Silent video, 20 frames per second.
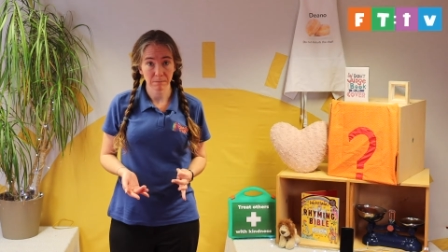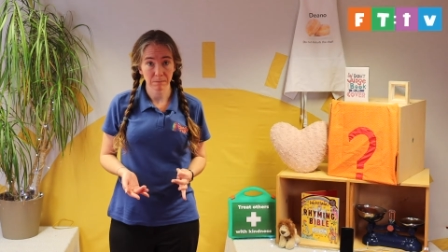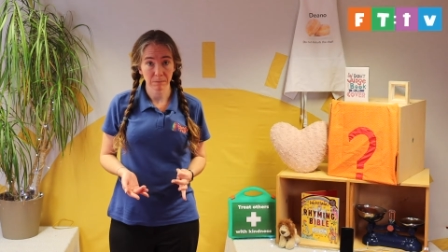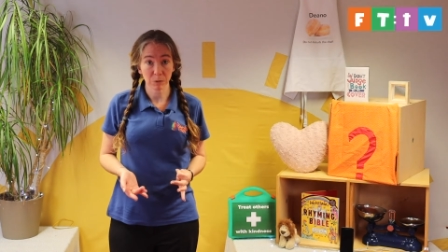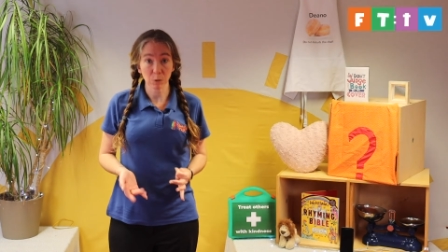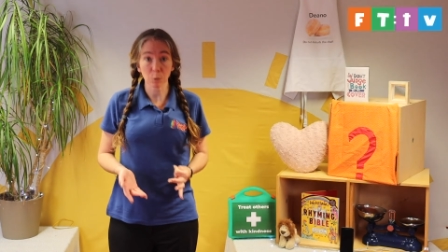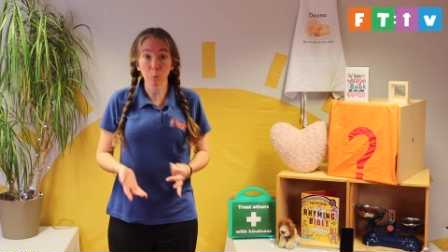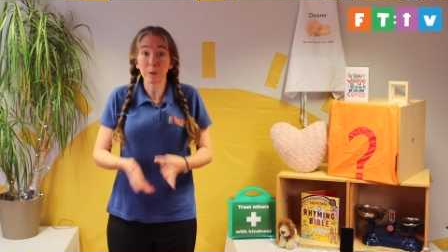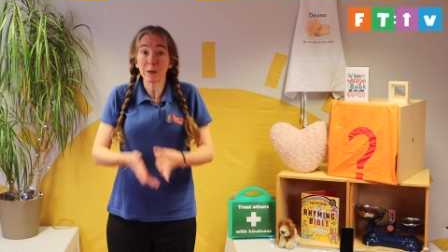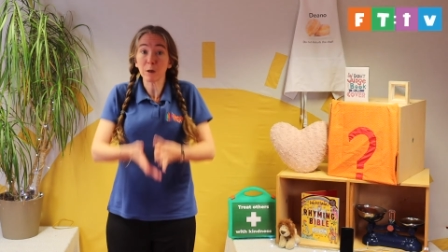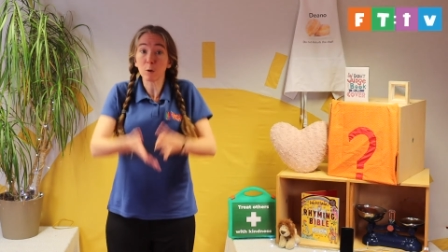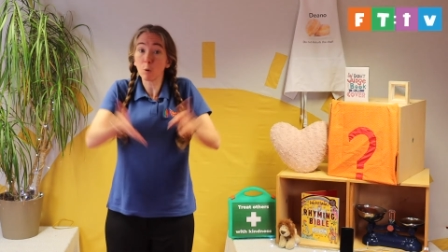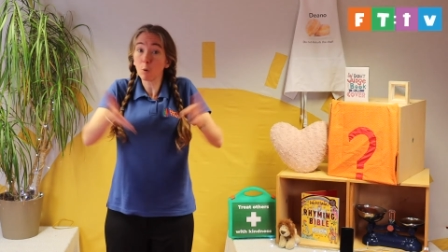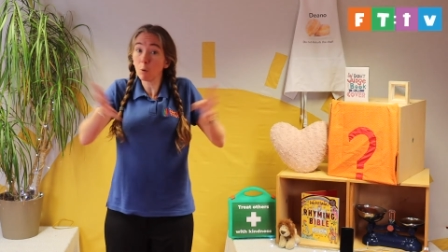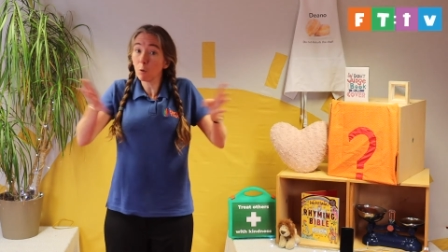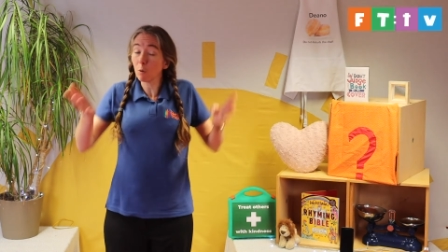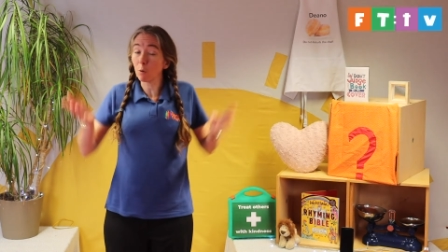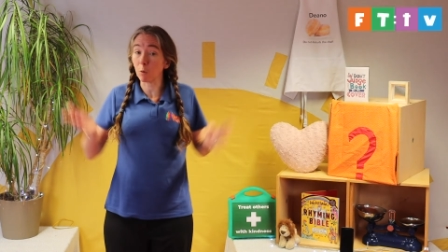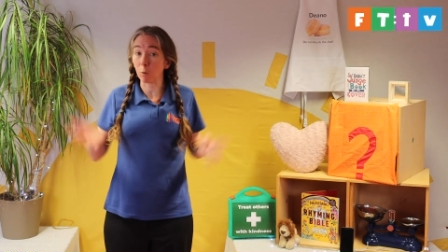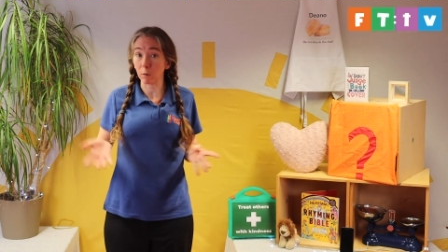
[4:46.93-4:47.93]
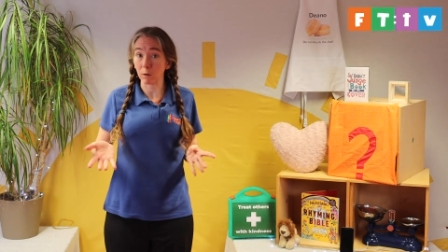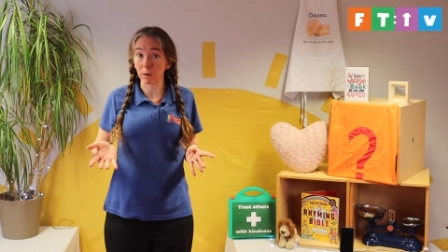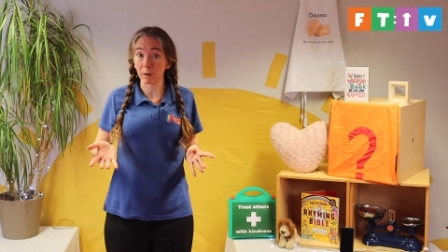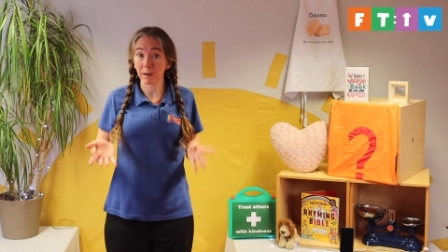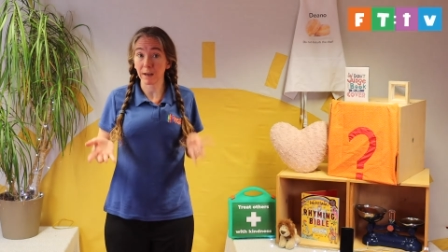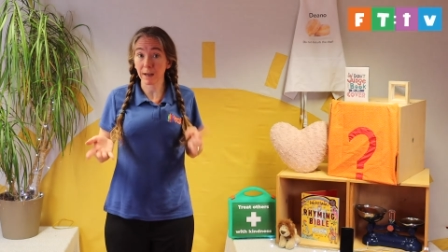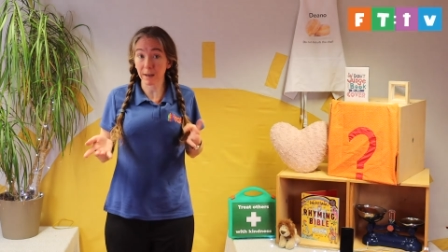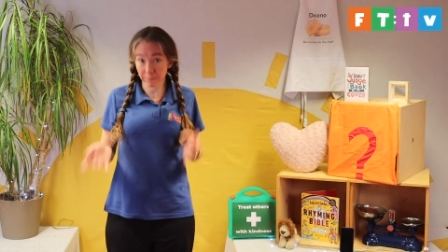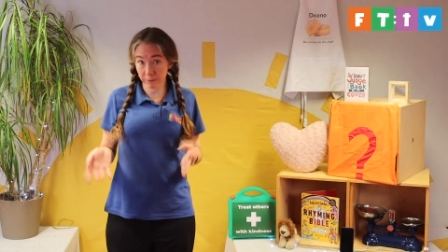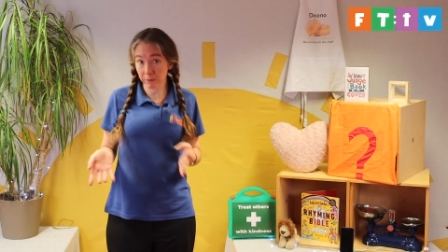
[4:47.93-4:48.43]
that we all
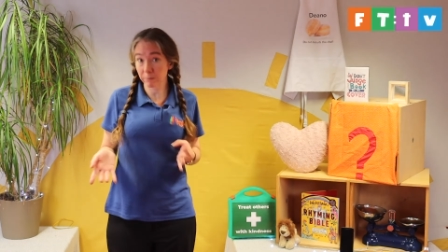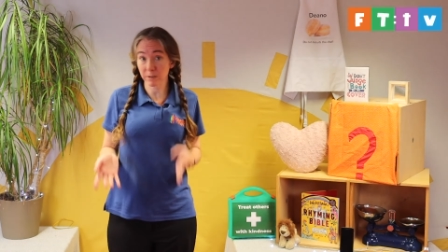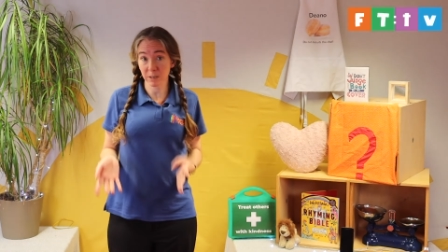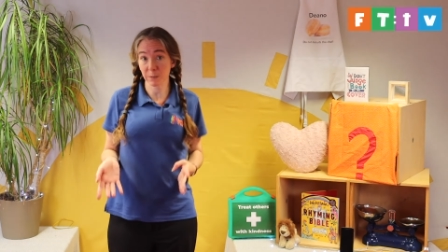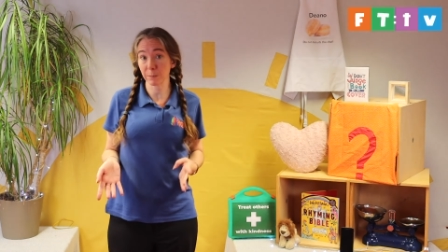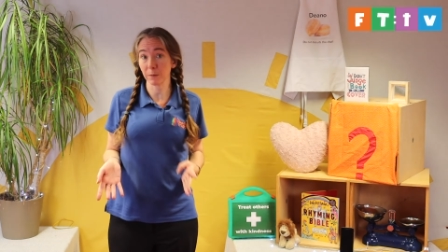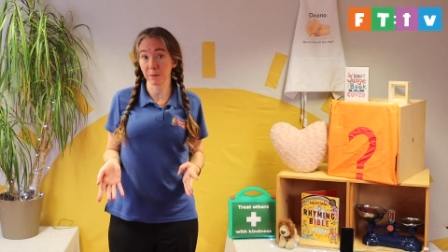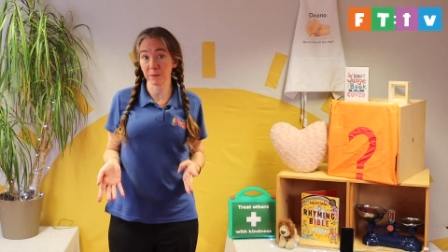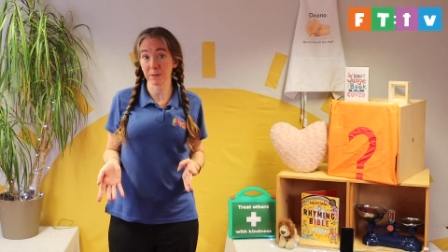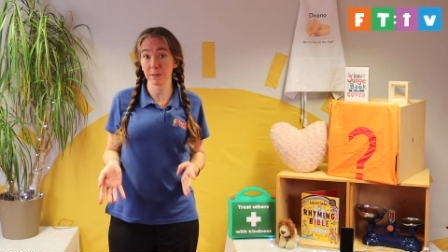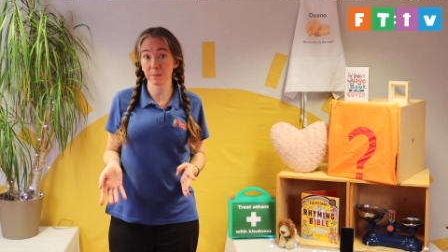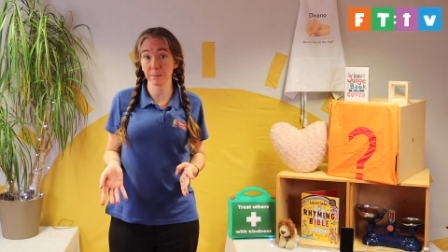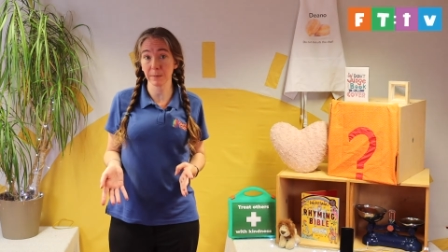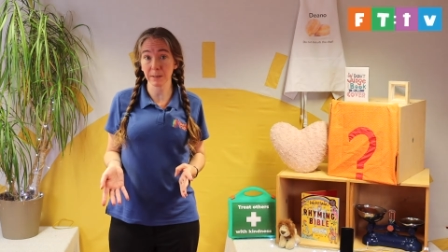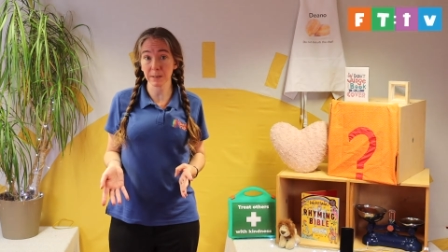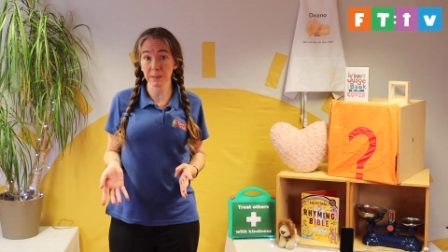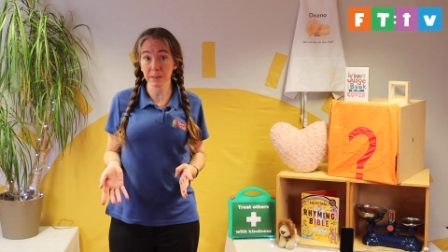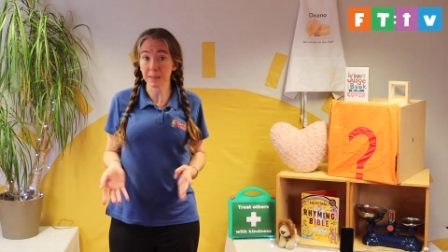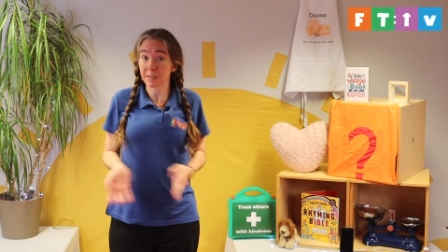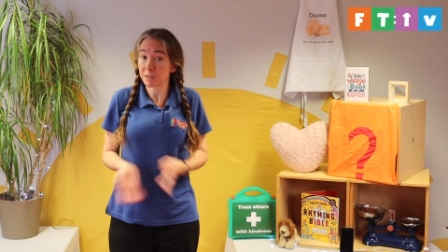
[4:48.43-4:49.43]
have the responsibility